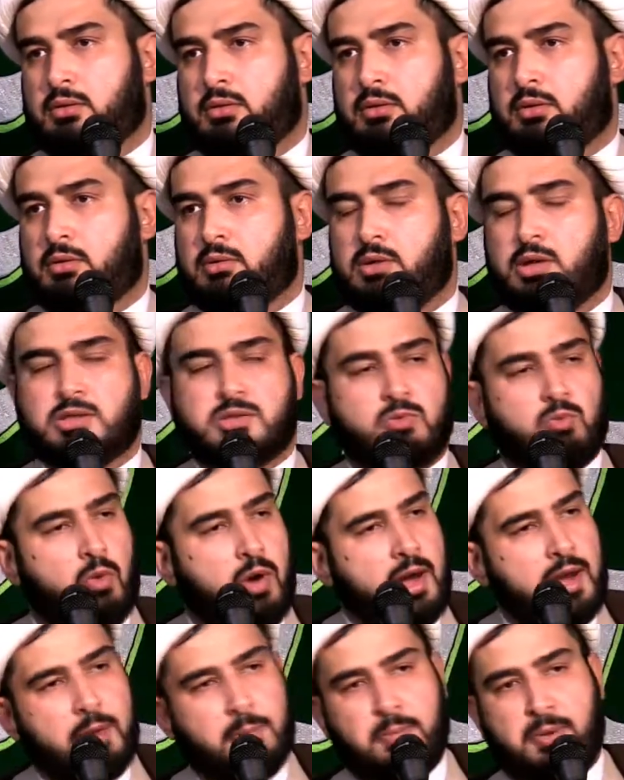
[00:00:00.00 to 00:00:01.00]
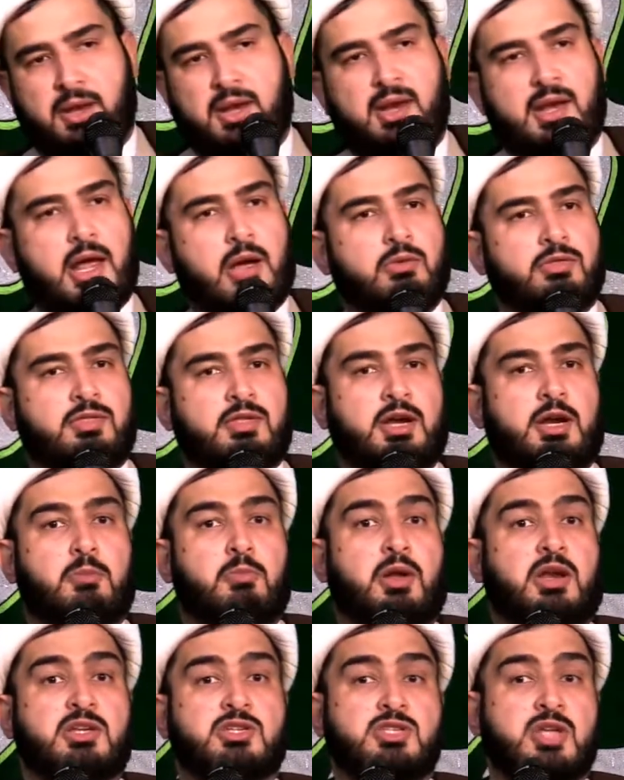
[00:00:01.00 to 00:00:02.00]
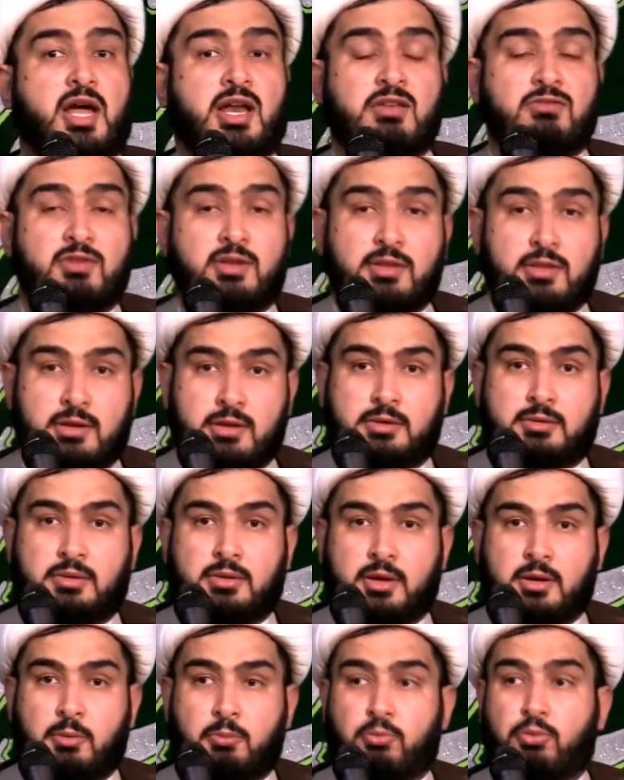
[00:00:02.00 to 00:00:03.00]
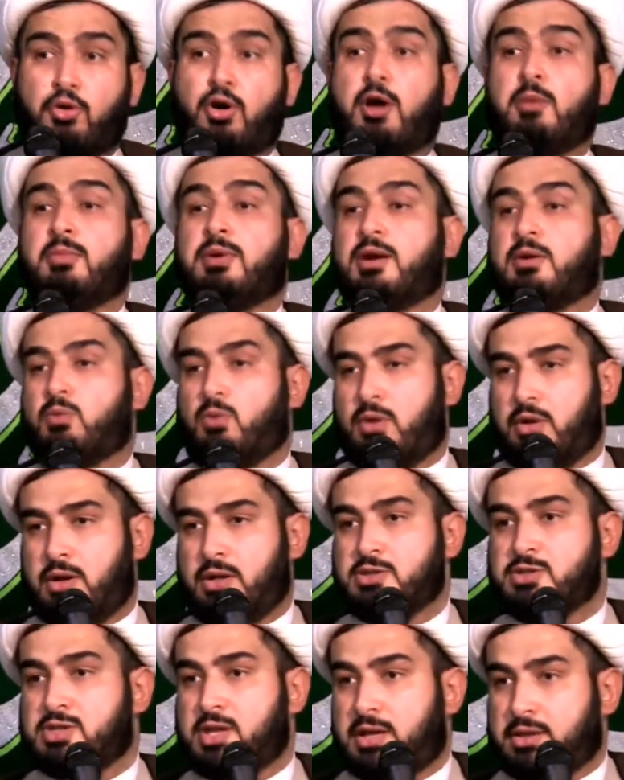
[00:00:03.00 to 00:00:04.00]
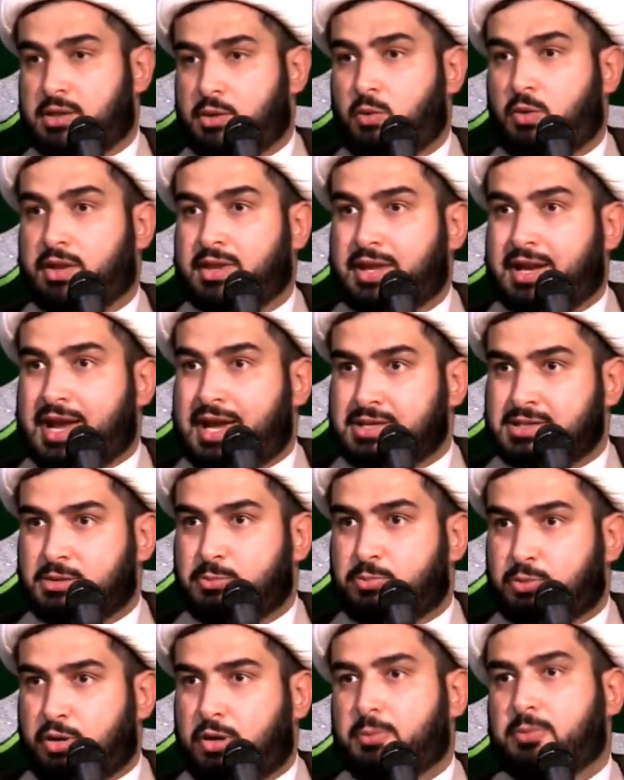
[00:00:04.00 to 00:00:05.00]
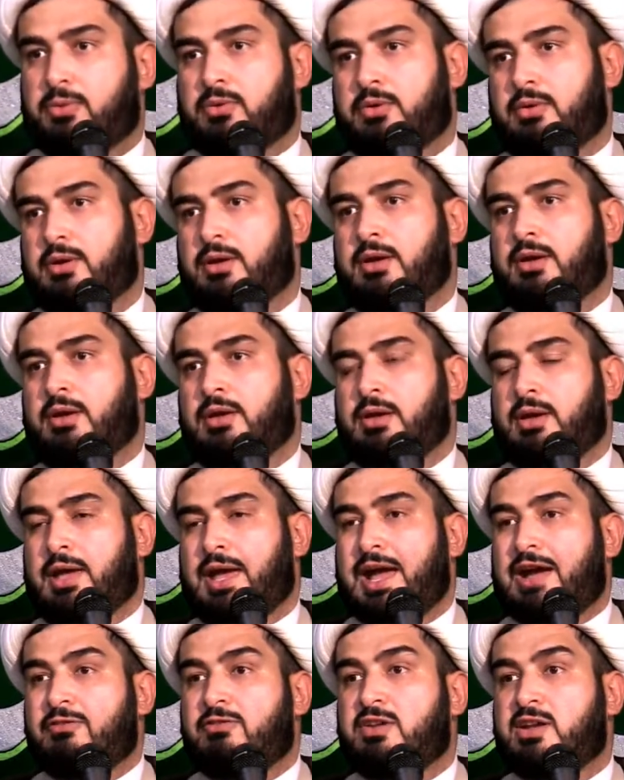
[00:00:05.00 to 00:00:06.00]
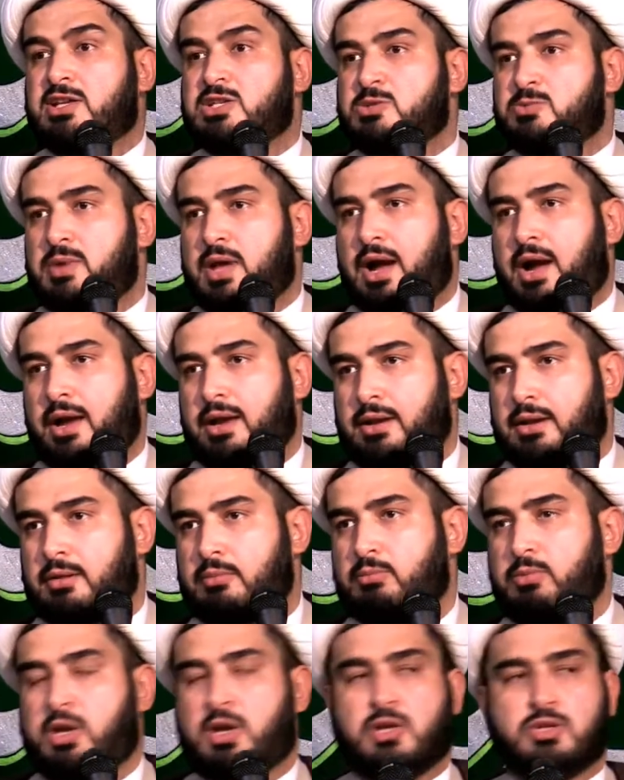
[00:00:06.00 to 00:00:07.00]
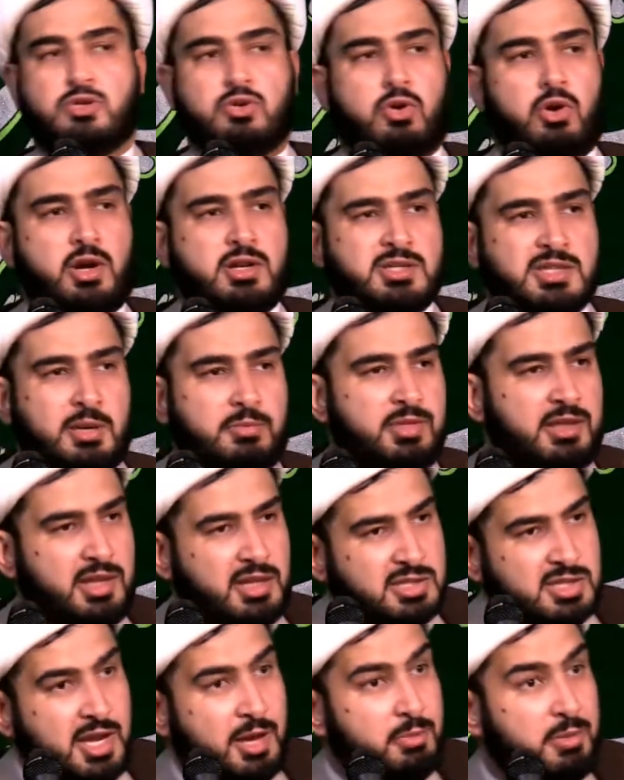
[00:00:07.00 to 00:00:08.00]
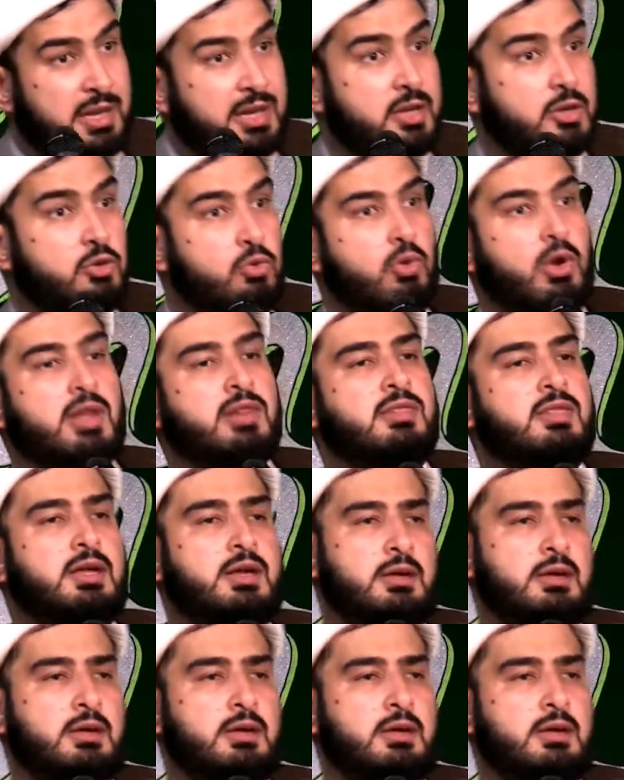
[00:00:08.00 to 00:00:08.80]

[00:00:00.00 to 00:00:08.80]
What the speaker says: It's one opinion out there, but it's not even the prominent one. It's not the one that has the proper evidence behind it. Because you heard something does not make it the right thing.